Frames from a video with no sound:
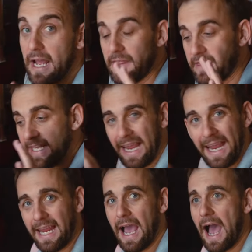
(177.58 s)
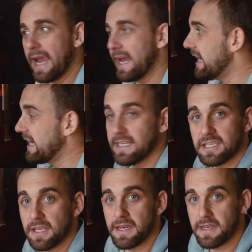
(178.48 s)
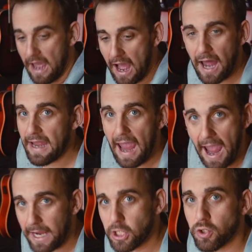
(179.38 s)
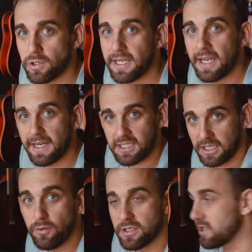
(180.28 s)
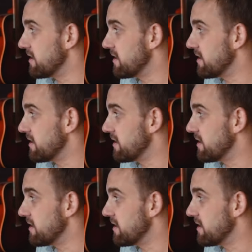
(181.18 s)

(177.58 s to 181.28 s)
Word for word: The A I is not actually an excuse to